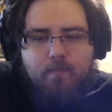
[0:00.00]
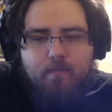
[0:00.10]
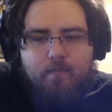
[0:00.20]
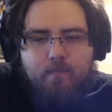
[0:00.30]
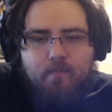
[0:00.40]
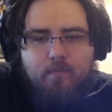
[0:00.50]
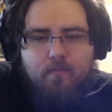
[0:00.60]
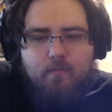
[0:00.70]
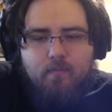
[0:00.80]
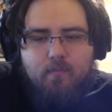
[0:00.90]

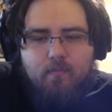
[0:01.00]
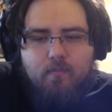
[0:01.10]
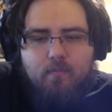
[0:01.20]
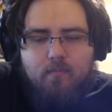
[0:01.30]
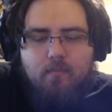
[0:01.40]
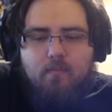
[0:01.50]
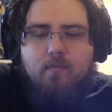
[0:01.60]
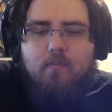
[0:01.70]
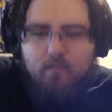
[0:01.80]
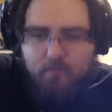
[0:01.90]

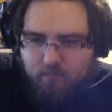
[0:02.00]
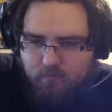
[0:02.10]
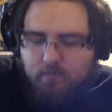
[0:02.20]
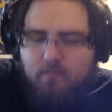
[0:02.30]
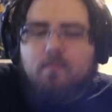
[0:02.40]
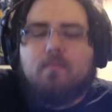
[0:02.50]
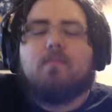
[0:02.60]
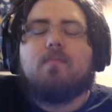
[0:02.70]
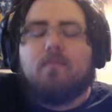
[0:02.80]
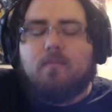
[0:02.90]

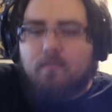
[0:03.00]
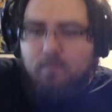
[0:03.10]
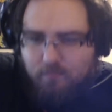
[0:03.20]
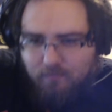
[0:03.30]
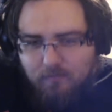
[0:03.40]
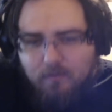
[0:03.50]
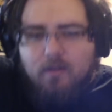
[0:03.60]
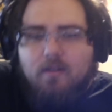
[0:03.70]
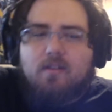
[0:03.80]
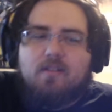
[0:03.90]

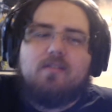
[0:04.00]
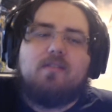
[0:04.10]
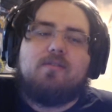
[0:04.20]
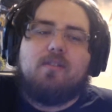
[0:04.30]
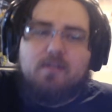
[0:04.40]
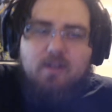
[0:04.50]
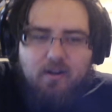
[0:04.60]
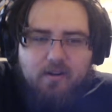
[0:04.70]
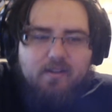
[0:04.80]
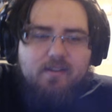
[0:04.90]

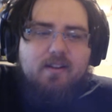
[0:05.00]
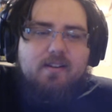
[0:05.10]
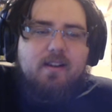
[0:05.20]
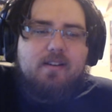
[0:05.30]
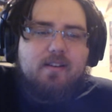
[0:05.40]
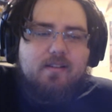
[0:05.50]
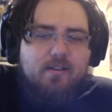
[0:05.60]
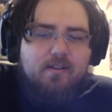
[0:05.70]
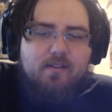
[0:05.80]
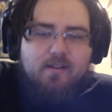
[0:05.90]

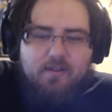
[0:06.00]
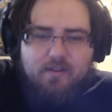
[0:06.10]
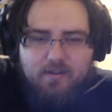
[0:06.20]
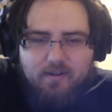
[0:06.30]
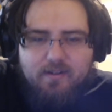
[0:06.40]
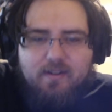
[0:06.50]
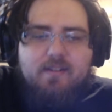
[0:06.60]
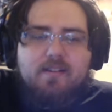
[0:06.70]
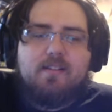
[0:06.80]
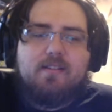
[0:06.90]
[no speech]